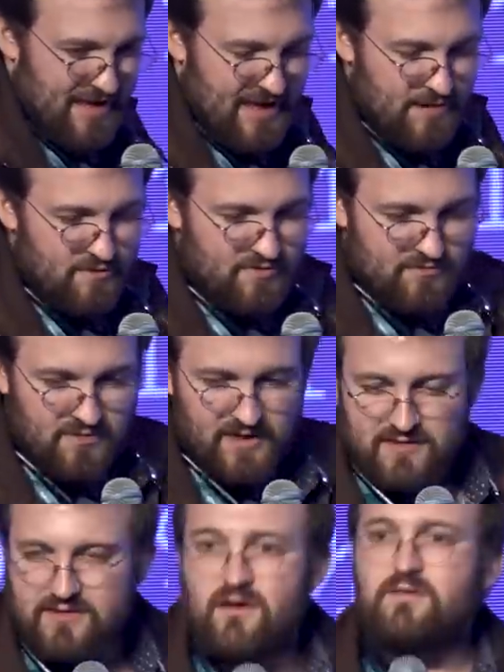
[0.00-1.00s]
And it was really
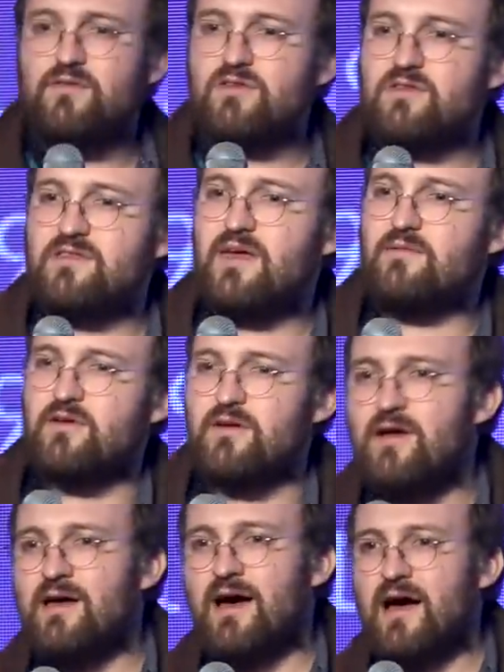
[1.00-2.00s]
a selfish
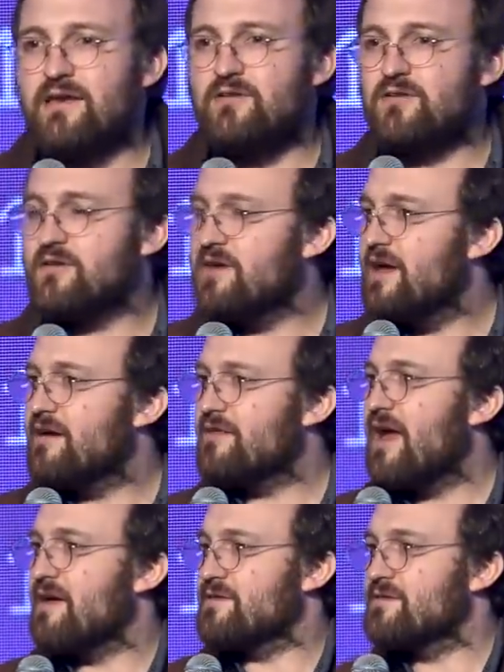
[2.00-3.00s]
endeavor. I couldn't care
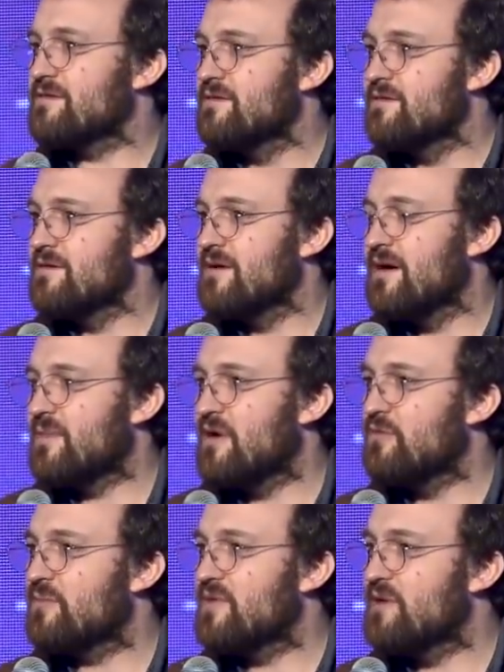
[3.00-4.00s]
less
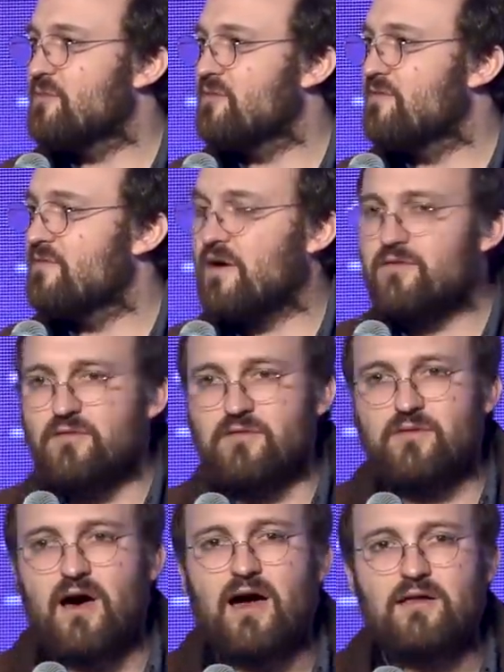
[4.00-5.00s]
about what people felt or
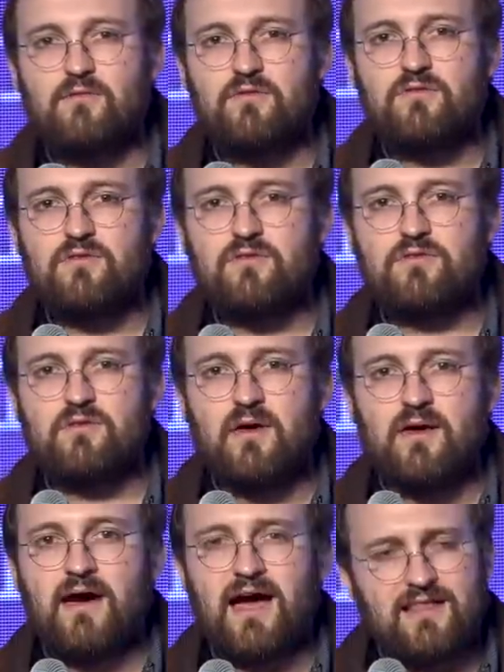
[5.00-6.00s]
thought. It was just,
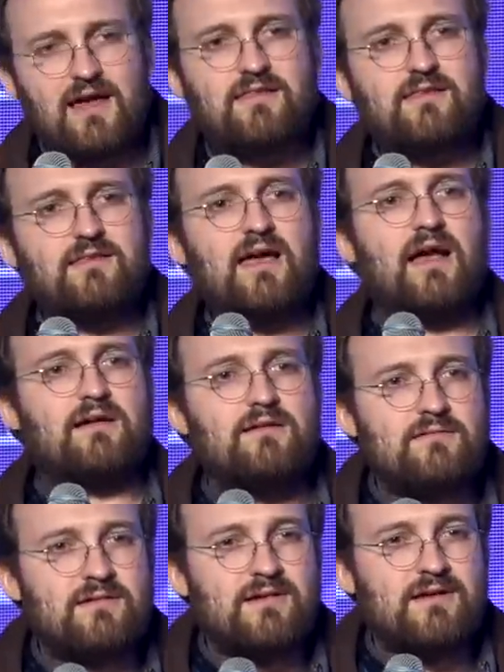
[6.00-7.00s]
I like the
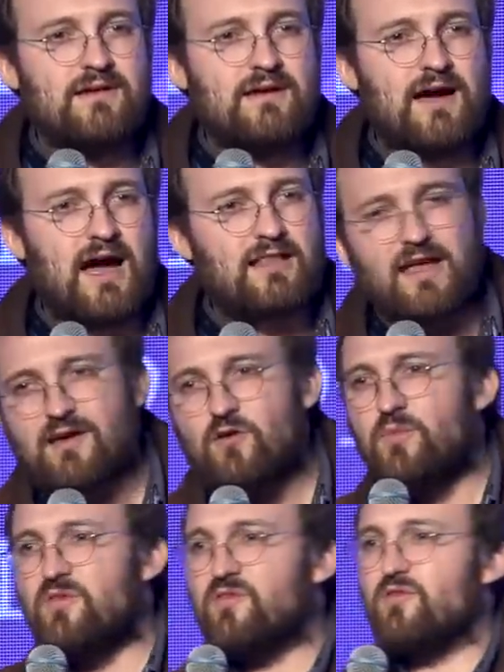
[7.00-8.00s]
tech. I like
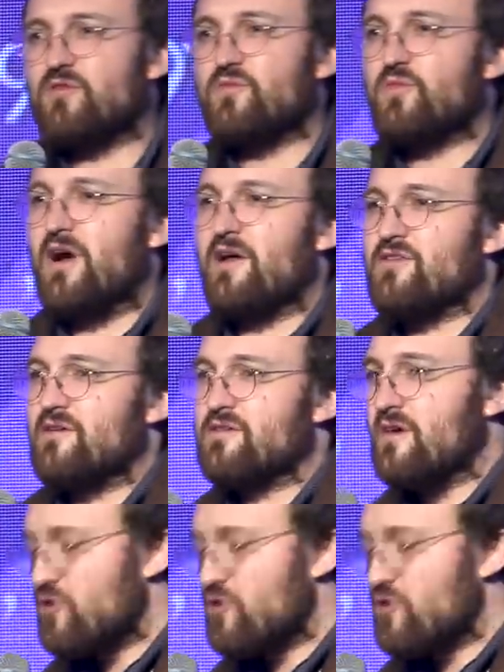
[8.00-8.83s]
open source projects.